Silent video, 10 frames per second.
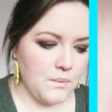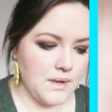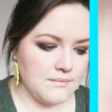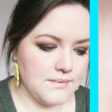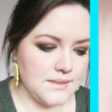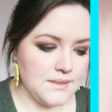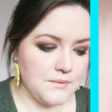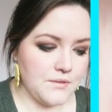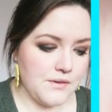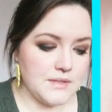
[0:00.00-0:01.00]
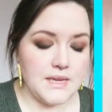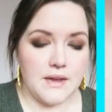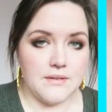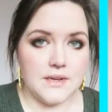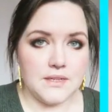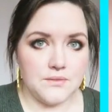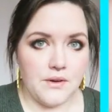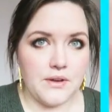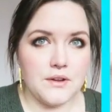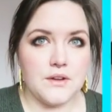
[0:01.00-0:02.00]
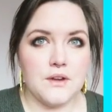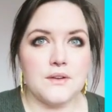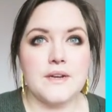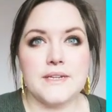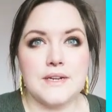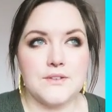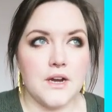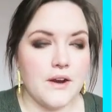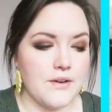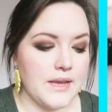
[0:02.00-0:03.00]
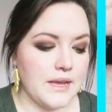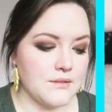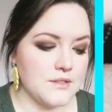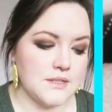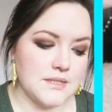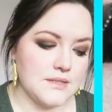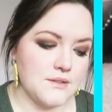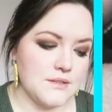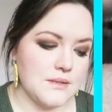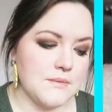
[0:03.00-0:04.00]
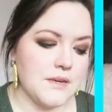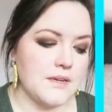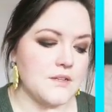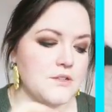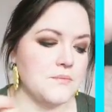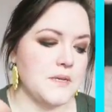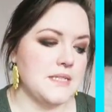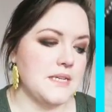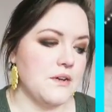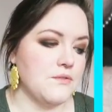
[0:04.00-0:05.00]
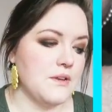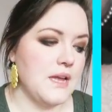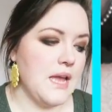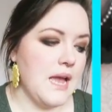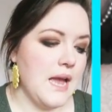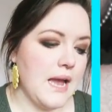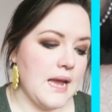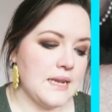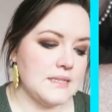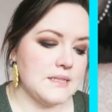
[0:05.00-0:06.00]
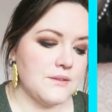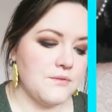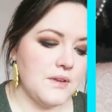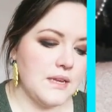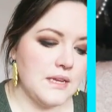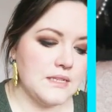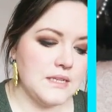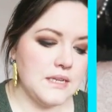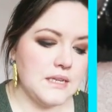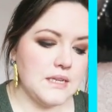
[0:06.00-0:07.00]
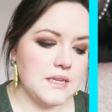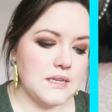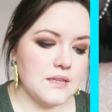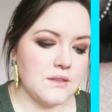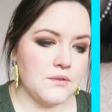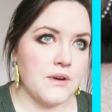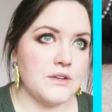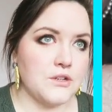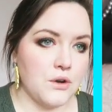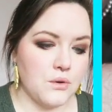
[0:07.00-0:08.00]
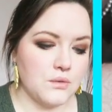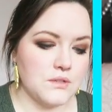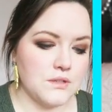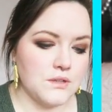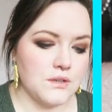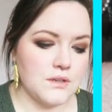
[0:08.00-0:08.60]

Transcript: well it seems very scary it's very unknown I'd have to hire an accountant it's not something I can do myself and the VAT threshold